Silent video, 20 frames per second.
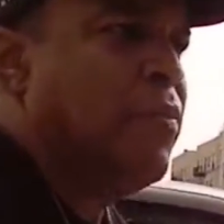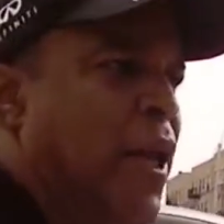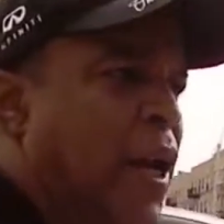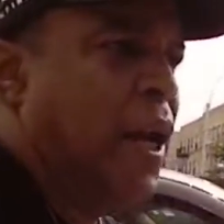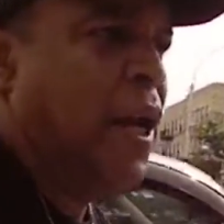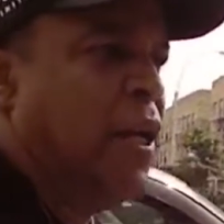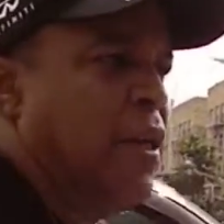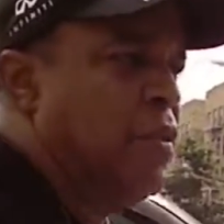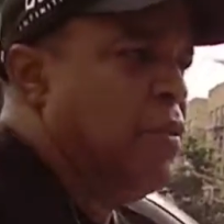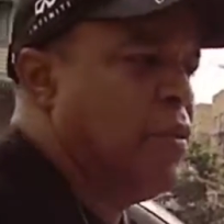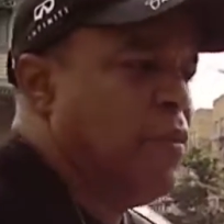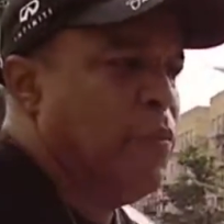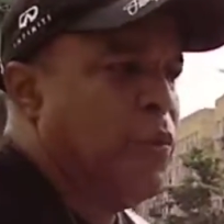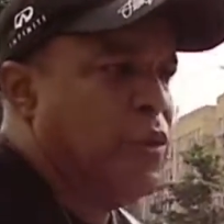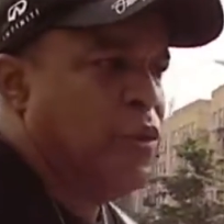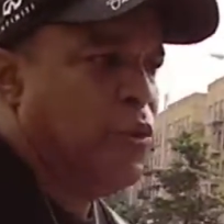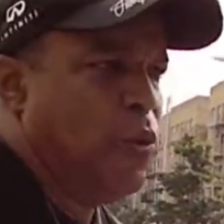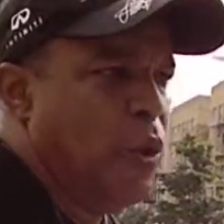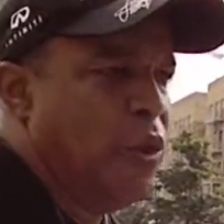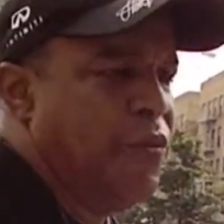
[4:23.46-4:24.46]
And
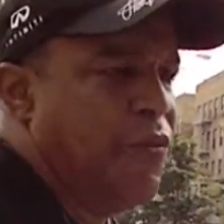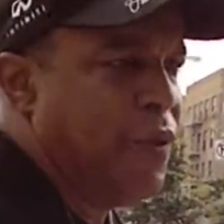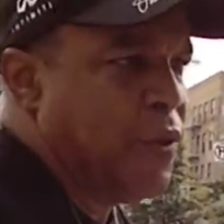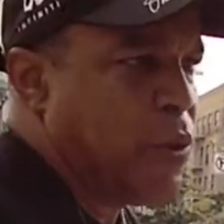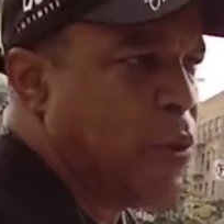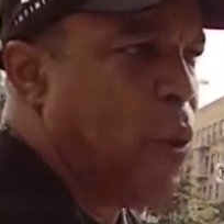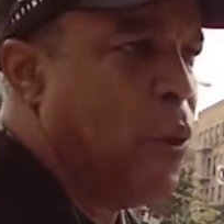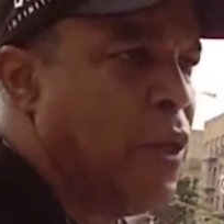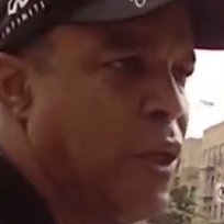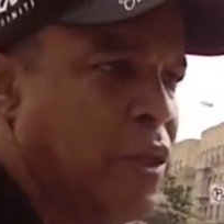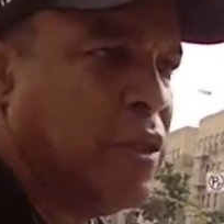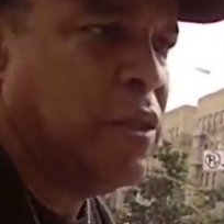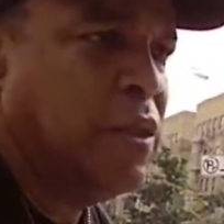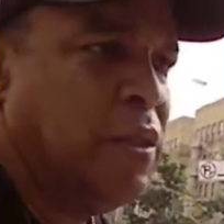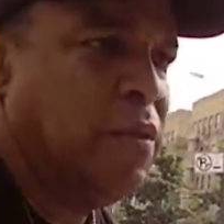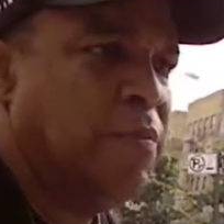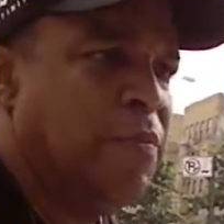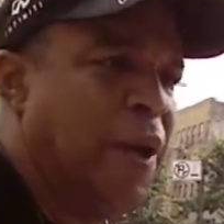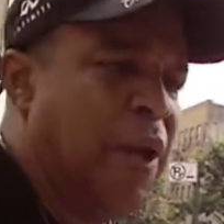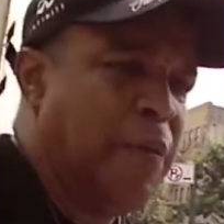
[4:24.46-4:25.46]
with George Frescones,
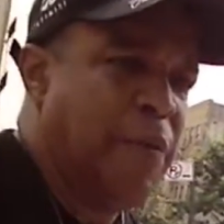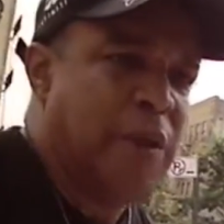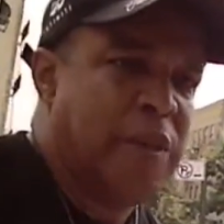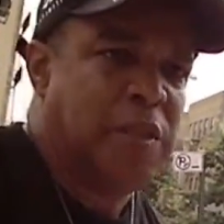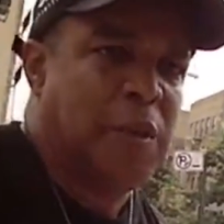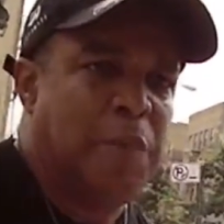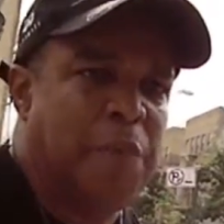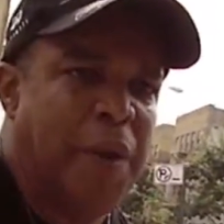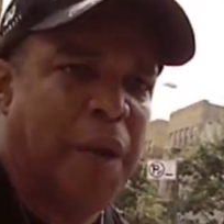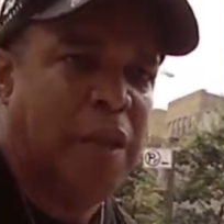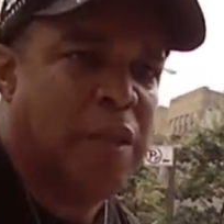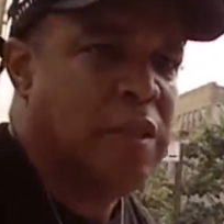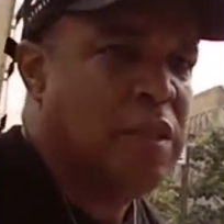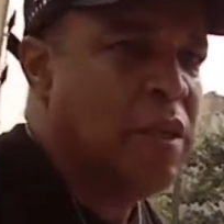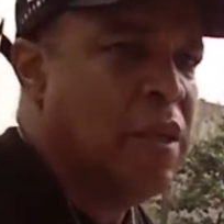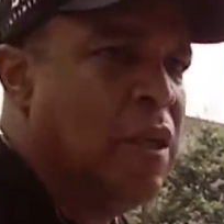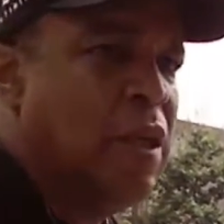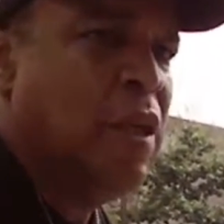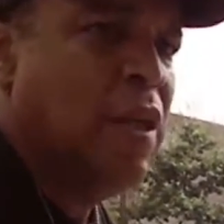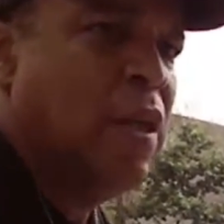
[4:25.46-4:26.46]
may he rest in peace,
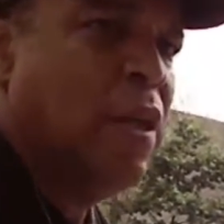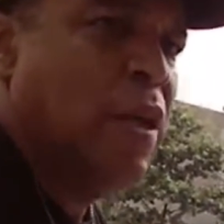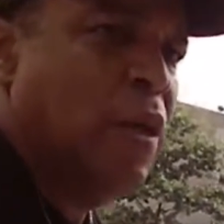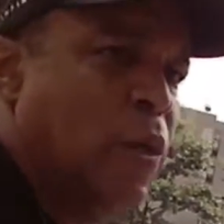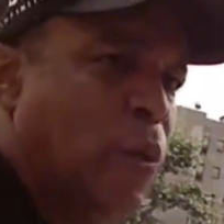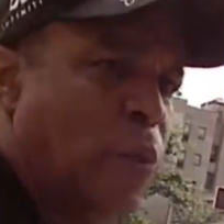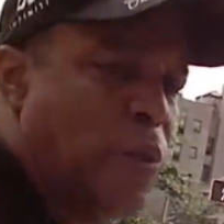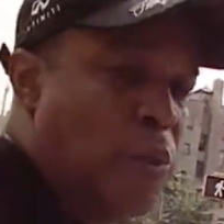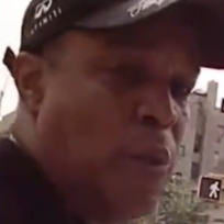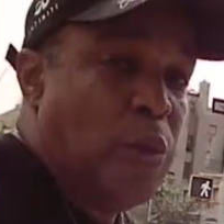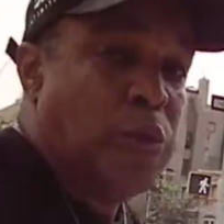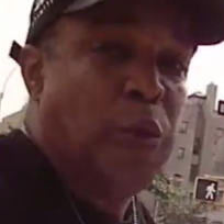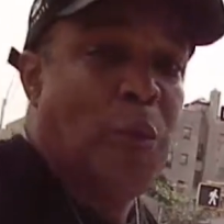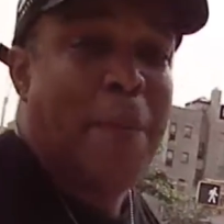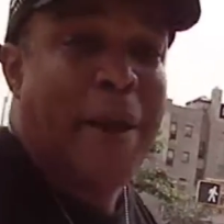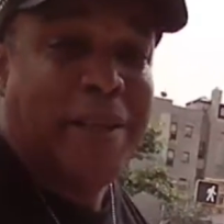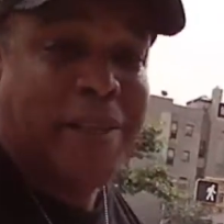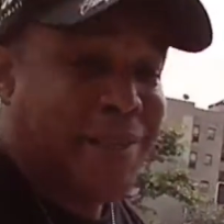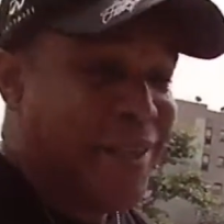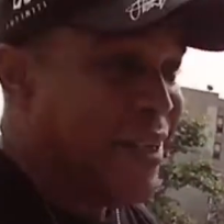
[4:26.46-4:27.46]
who was also
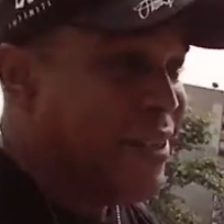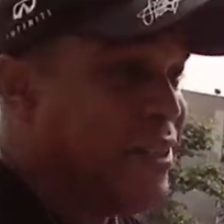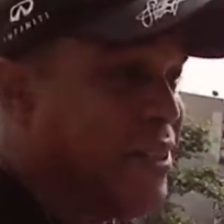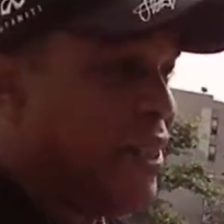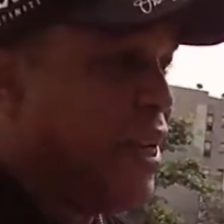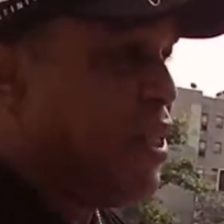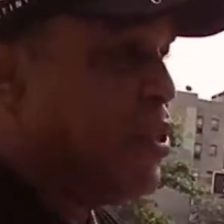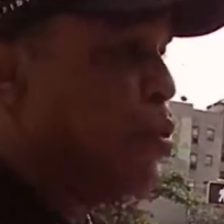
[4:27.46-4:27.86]
my sensei,